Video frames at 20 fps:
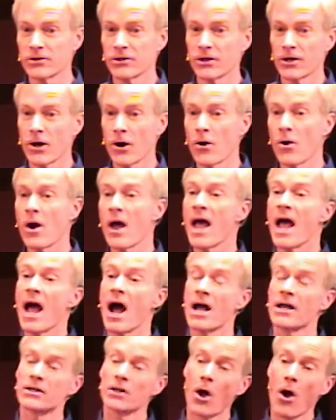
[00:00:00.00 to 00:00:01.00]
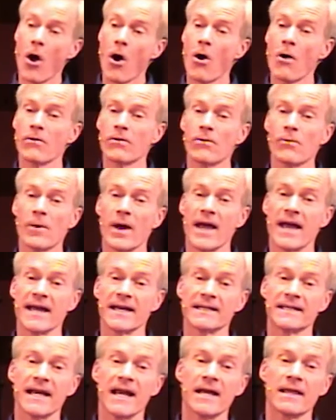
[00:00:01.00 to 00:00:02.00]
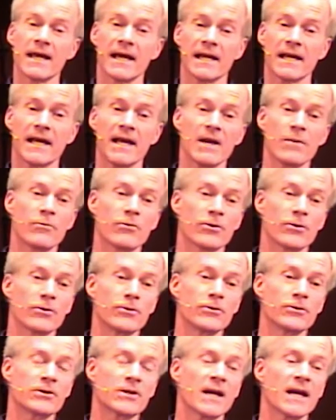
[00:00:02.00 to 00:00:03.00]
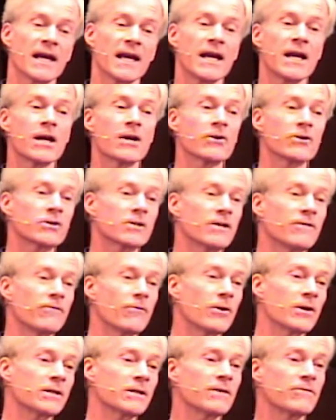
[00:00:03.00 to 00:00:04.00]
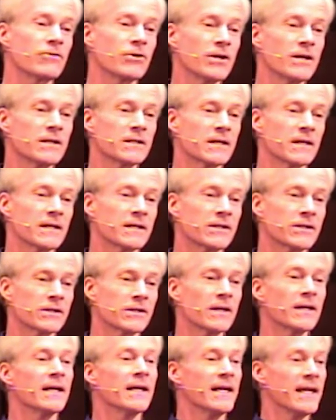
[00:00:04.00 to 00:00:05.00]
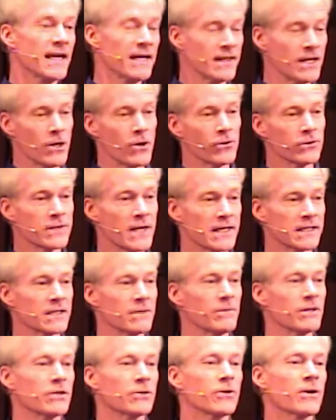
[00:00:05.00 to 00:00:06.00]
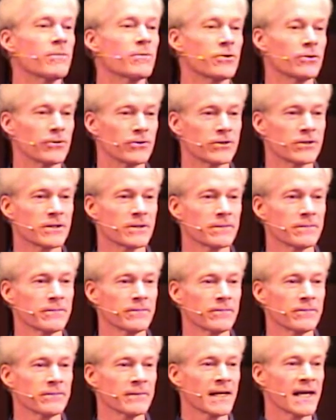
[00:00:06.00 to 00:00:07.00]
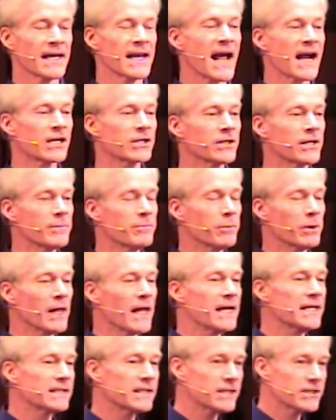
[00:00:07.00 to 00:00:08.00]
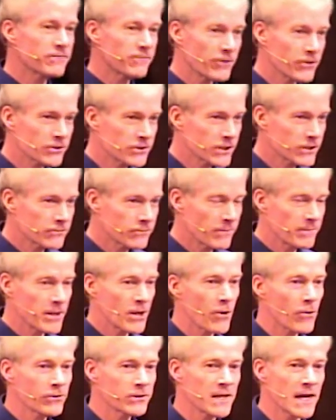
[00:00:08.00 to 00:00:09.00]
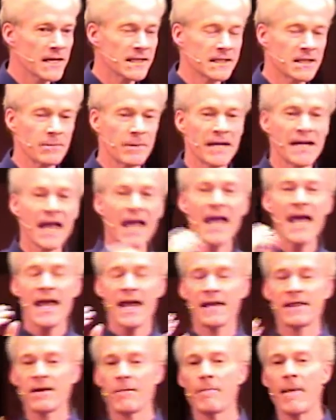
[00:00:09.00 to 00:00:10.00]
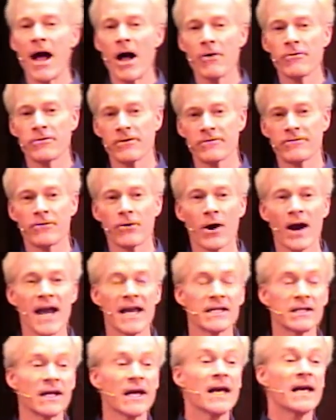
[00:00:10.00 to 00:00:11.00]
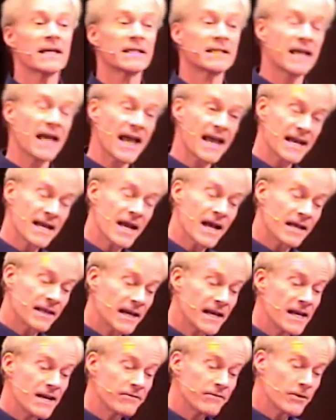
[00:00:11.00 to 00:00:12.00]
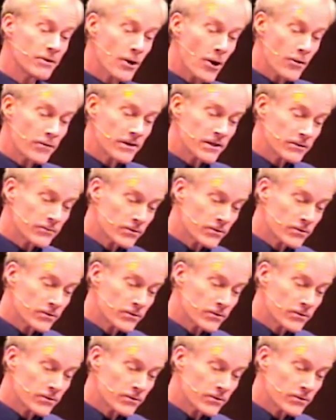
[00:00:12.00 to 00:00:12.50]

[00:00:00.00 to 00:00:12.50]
ago is all the ways that Hebrews hears the voice of Jesus in the Old Testament scriptures. It actually places verses from the Old Testament in the mouth of Christ, saying that even though this